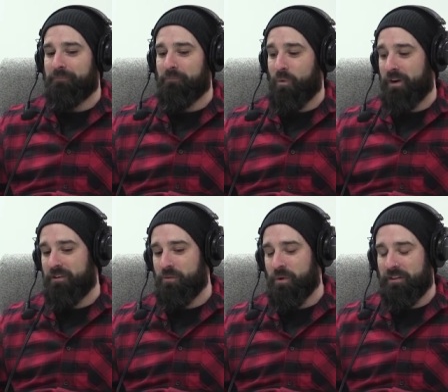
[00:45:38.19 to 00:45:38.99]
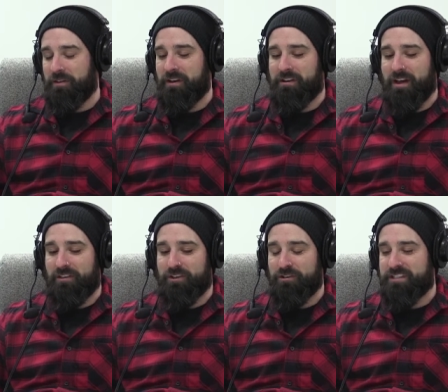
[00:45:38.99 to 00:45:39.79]
one of the other
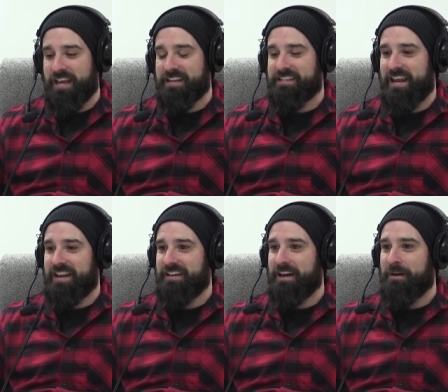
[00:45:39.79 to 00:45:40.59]
new sets, and